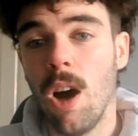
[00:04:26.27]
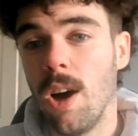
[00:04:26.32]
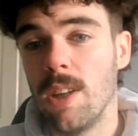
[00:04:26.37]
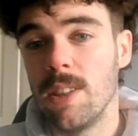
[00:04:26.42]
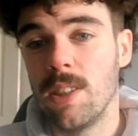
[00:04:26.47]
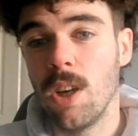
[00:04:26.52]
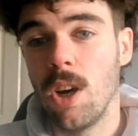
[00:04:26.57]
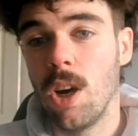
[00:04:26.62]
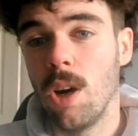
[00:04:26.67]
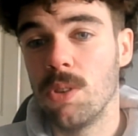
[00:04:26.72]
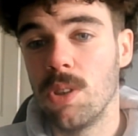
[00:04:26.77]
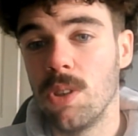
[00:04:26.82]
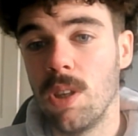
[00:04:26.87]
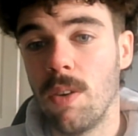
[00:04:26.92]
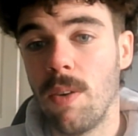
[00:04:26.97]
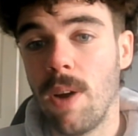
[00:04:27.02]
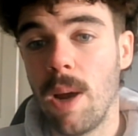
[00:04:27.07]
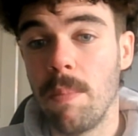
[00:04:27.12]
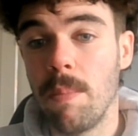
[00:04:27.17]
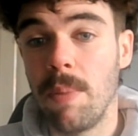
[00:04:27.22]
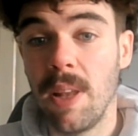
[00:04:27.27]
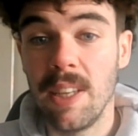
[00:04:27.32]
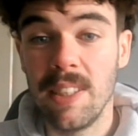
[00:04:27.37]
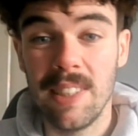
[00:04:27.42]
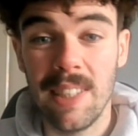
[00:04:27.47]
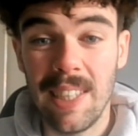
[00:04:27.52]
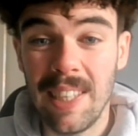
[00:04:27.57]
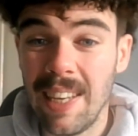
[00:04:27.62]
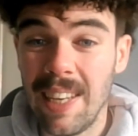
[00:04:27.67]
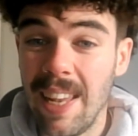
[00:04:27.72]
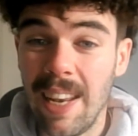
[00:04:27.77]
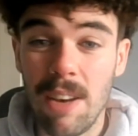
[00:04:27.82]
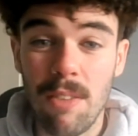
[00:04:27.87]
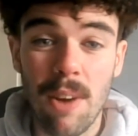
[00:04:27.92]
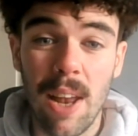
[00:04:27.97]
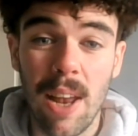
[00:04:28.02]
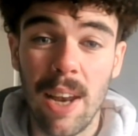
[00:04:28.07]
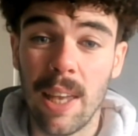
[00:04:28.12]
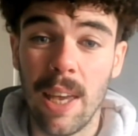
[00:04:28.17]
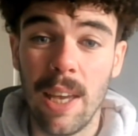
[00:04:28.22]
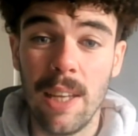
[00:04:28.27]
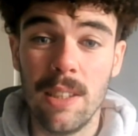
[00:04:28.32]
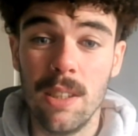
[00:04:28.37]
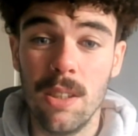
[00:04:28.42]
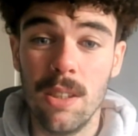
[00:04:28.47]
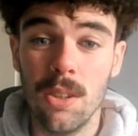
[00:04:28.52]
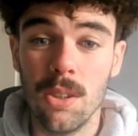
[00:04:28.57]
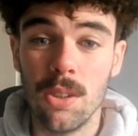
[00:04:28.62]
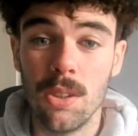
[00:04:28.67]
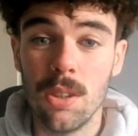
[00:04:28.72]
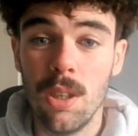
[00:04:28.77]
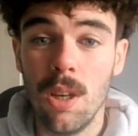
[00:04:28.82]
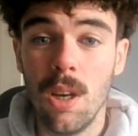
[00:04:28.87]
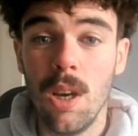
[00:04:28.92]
his heart was in the right place. He nearly relegated us.